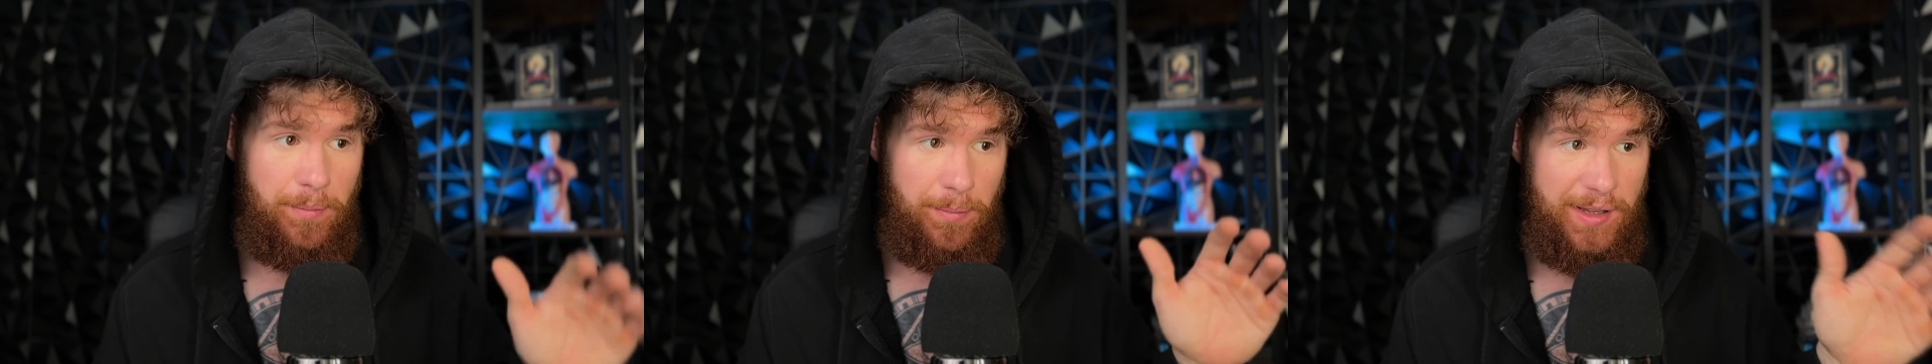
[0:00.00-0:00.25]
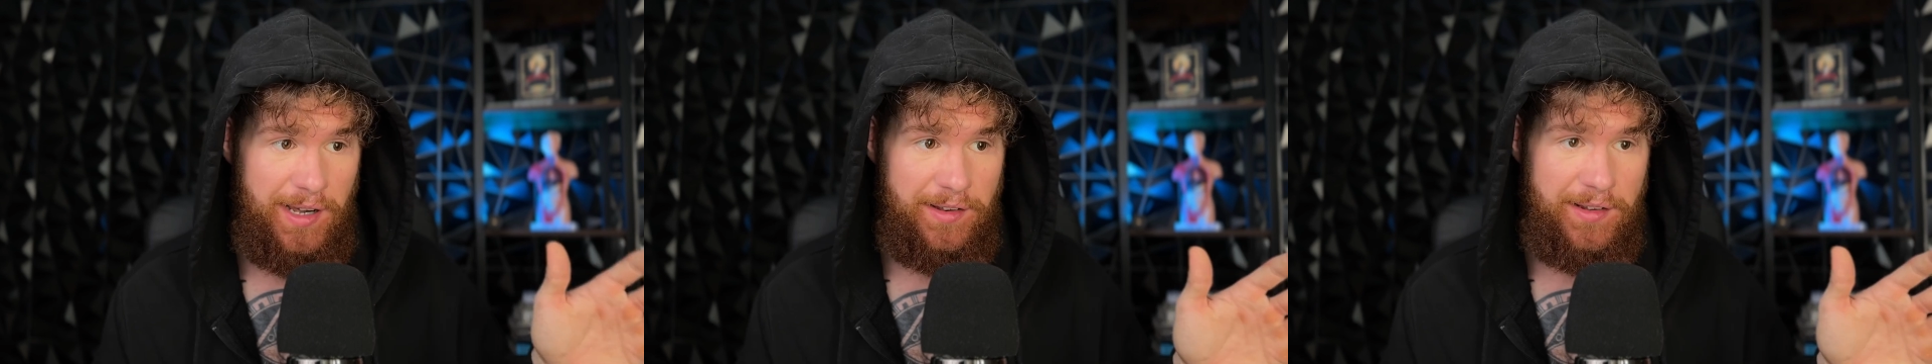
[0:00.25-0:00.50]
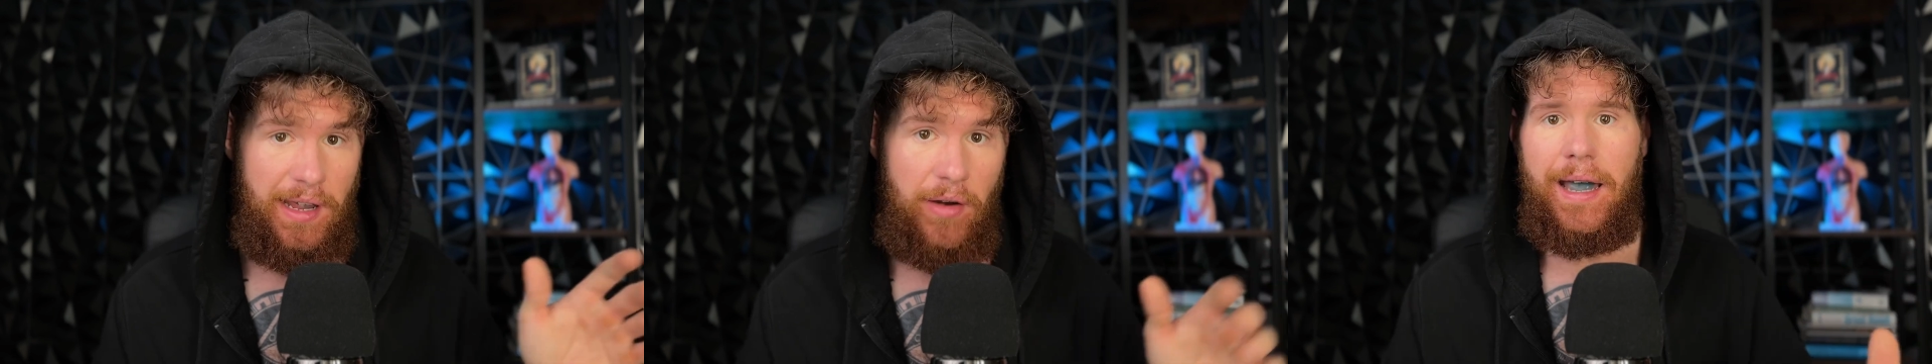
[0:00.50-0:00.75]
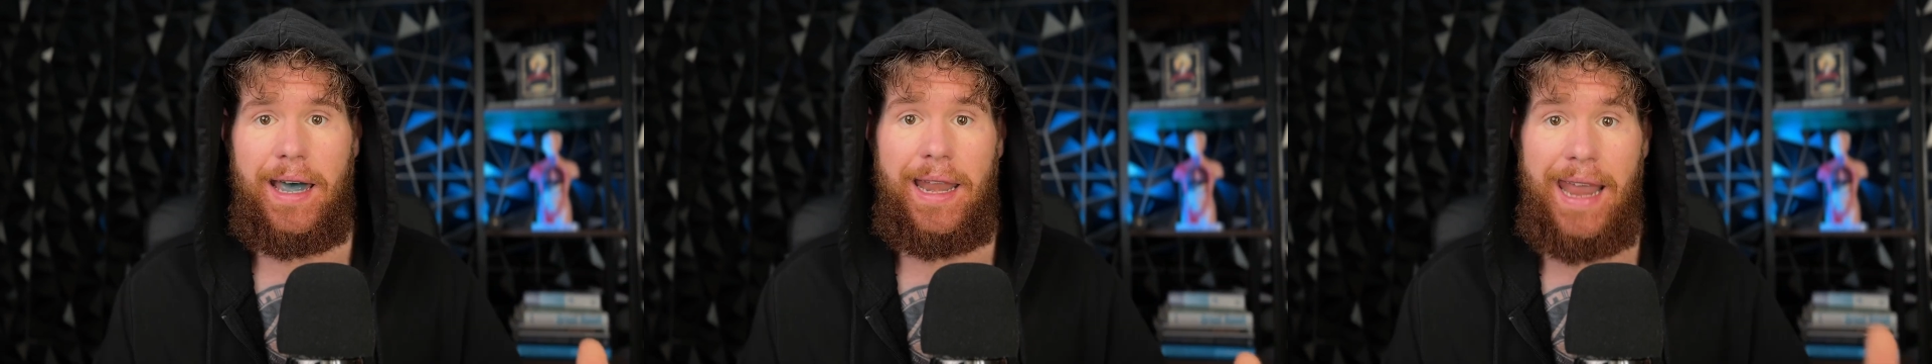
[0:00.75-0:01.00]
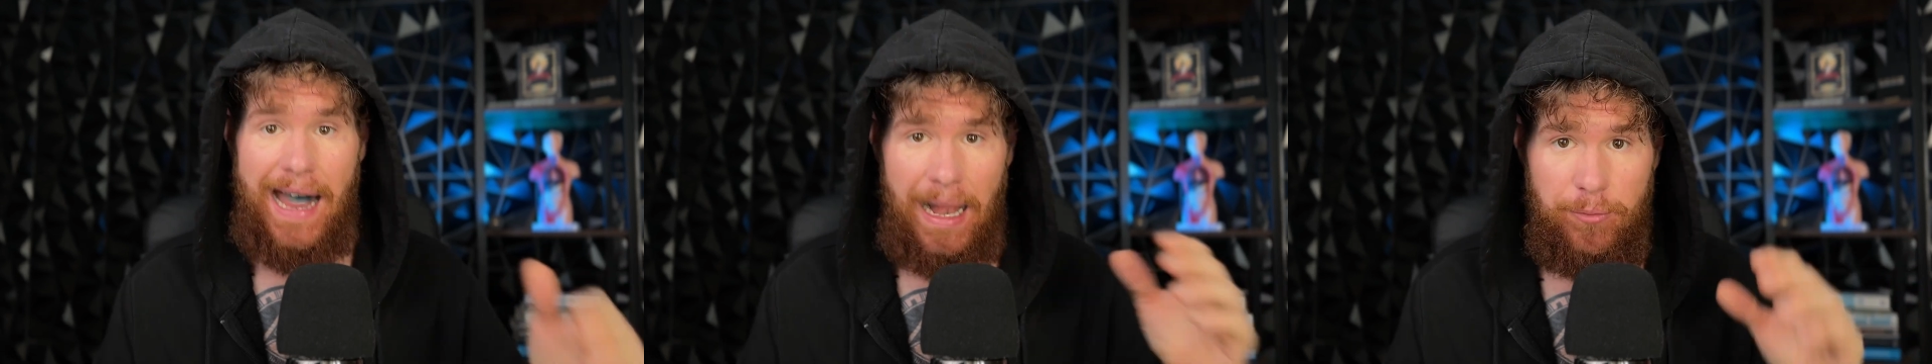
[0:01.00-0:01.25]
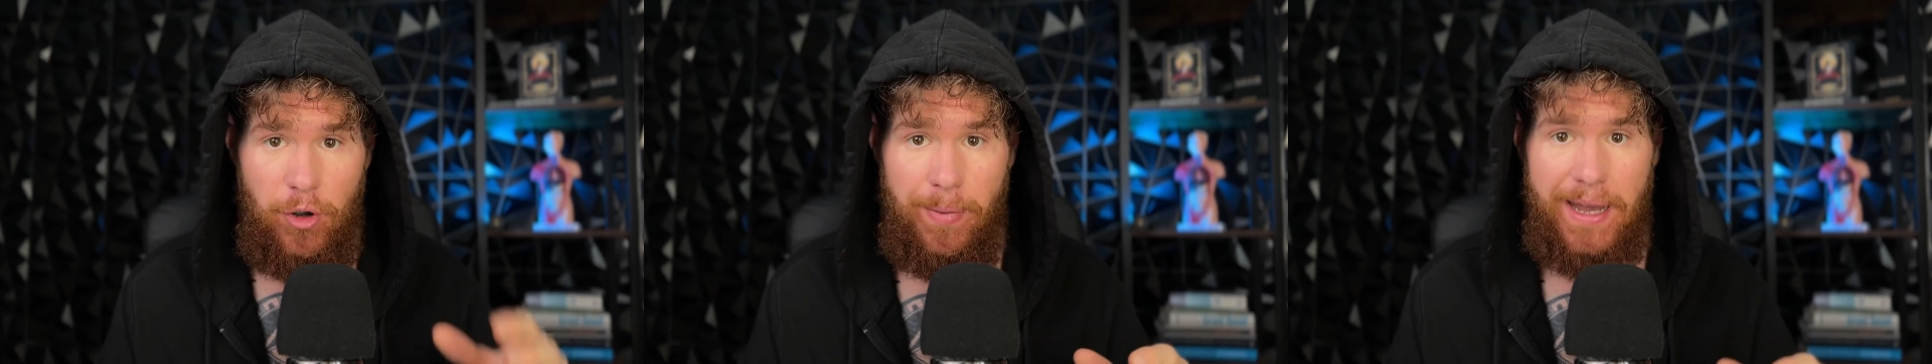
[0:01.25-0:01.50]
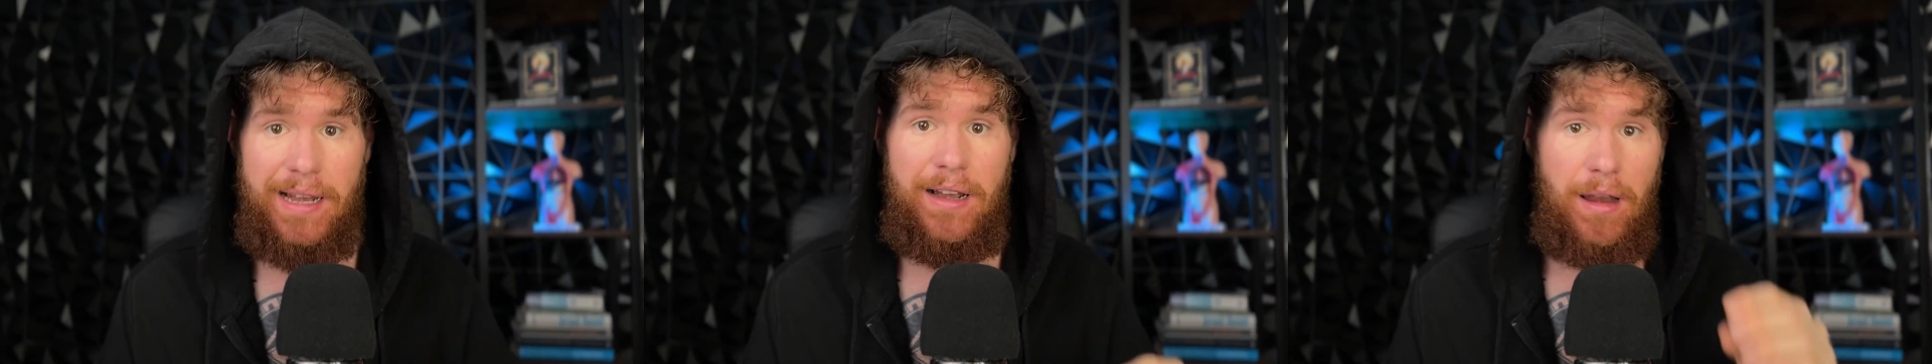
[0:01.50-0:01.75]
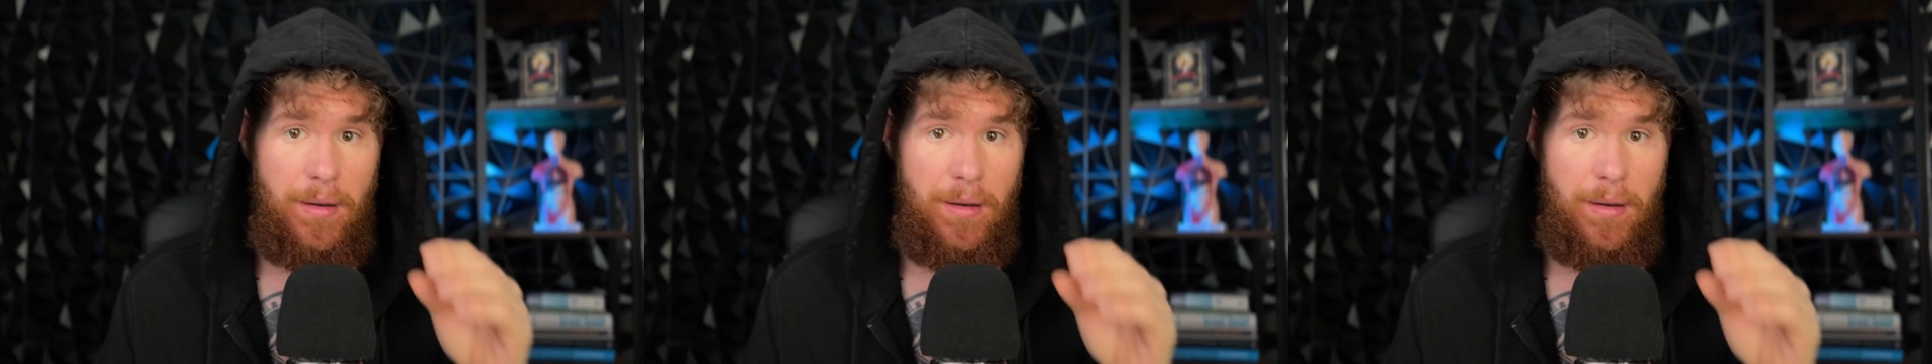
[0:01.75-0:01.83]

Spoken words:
besides dairy, can help you battle